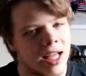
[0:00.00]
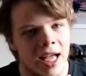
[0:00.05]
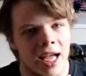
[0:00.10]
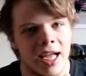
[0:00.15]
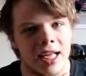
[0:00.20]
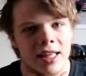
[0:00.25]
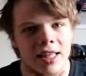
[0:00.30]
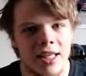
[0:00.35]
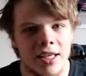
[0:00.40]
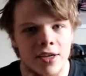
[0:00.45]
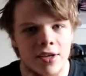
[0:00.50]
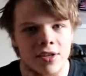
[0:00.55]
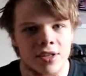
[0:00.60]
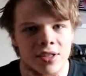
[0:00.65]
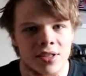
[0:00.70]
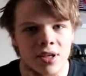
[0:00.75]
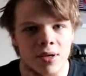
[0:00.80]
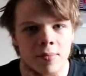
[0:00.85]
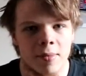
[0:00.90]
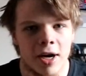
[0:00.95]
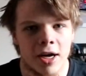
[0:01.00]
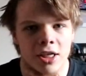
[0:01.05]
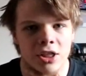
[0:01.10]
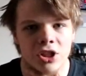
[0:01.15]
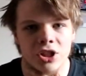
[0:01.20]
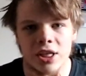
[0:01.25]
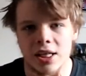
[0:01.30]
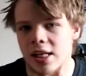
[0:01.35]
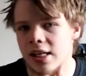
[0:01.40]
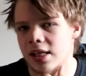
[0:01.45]
hate the year so
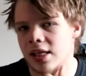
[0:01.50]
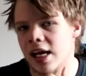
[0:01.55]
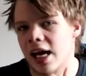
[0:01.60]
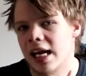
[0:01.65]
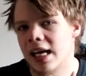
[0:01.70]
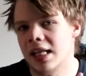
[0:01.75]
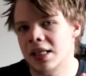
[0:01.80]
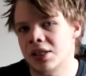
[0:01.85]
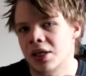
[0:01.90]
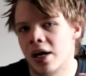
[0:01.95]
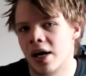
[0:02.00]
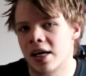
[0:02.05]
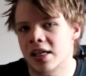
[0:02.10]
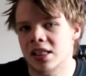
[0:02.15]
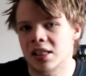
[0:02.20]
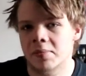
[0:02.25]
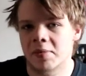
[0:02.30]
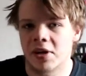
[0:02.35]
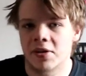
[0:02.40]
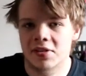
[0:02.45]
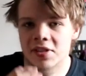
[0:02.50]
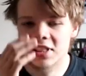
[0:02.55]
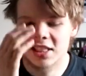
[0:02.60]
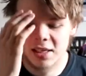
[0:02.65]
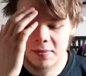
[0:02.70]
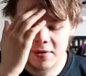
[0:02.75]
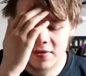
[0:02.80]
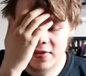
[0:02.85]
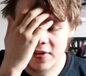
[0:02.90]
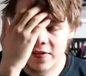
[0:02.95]
much, and it kind of talks about
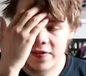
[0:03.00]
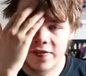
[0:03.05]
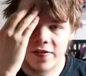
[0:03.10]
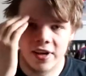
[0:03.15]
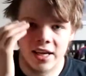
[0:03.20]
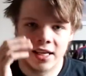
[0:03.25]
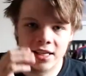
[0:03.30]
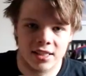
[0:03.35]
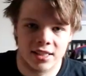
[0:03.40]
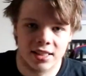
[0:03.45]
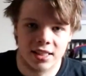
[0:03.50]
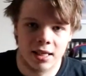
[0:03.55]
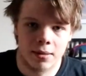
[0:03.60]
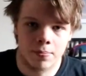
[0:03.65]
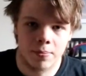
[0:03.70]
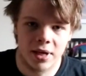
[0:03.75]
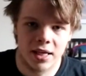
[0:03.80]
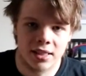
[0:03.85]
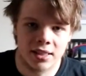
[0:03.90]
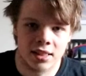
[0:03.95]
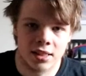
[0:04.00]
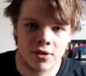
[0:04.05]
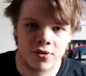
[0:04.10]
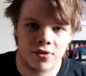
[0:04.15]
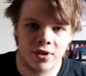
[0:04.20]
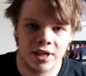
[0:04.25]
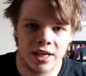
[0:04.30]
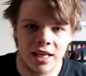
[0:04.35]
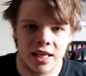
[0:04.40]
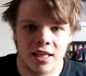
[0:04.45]
some of the things that
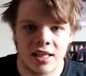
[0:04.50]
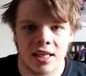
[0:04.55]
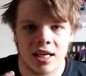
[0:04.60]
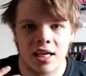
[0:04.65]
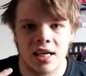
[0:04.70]
basically